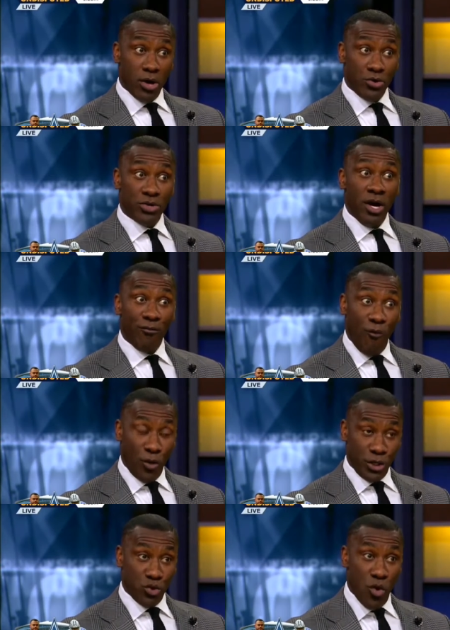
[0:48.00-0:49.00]
Broncos hung
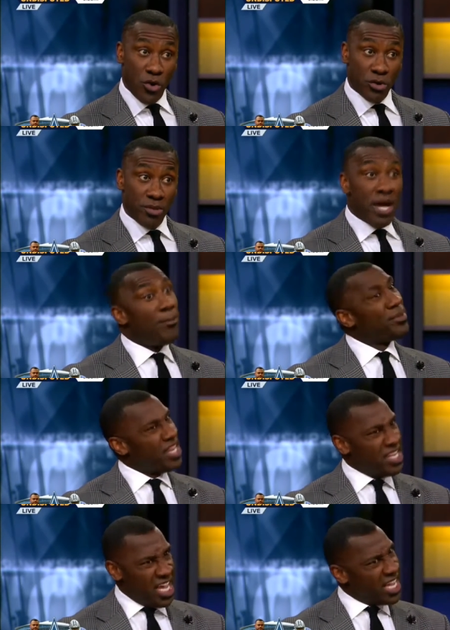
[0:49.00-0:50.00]
42 on them. Yeah.
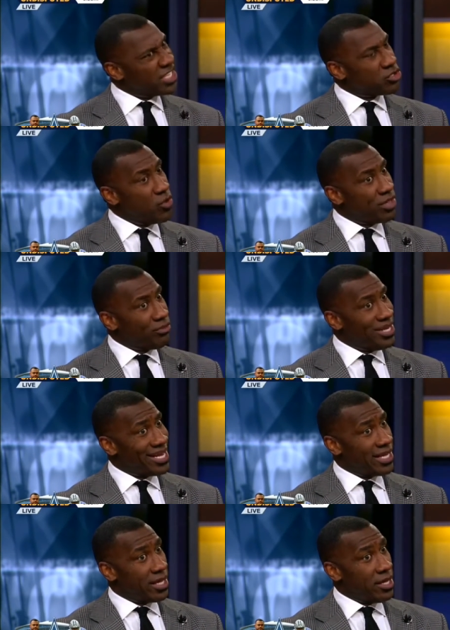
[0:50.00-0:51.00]
But they did get to
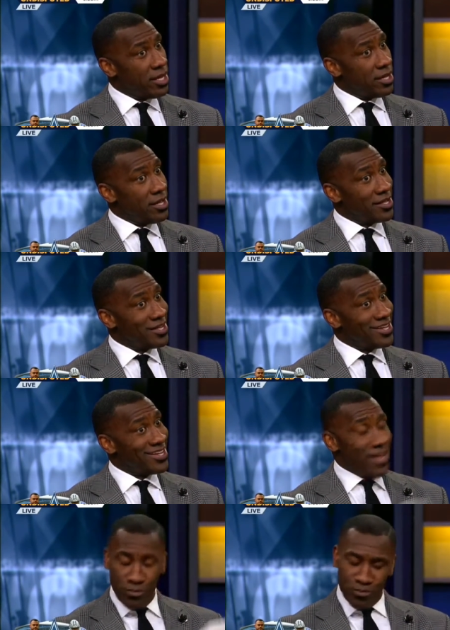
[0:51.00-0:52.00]
23 that day. History
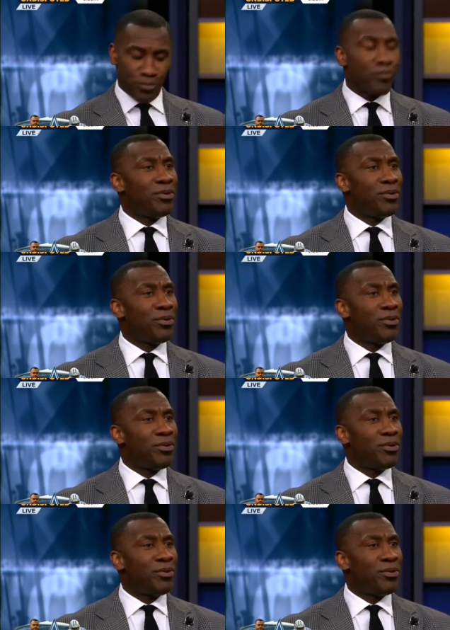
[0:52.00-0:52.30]
repeated. Yep.